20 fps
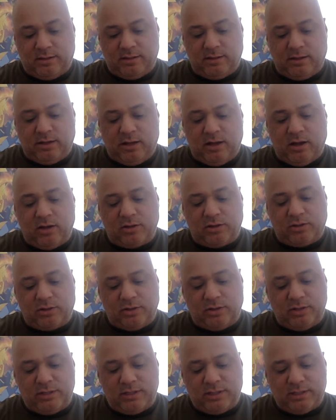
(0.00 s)
Oh, so
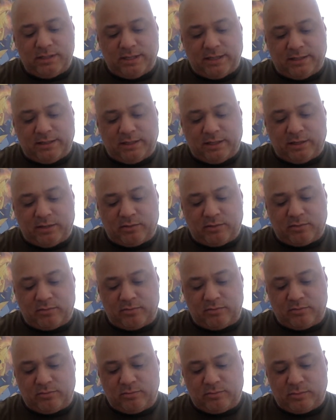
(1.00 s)
this is like their
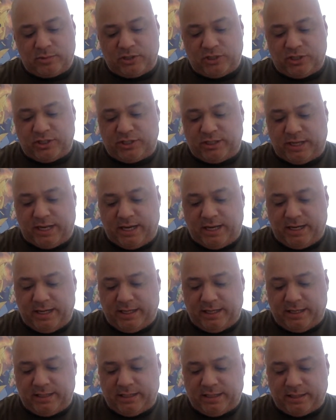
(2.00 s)

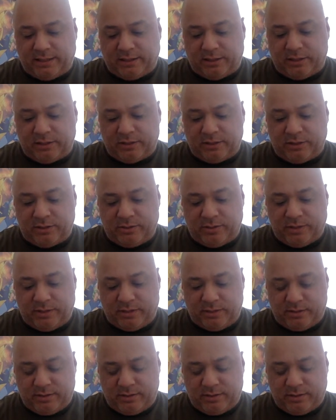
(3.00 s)
shading that they're doing.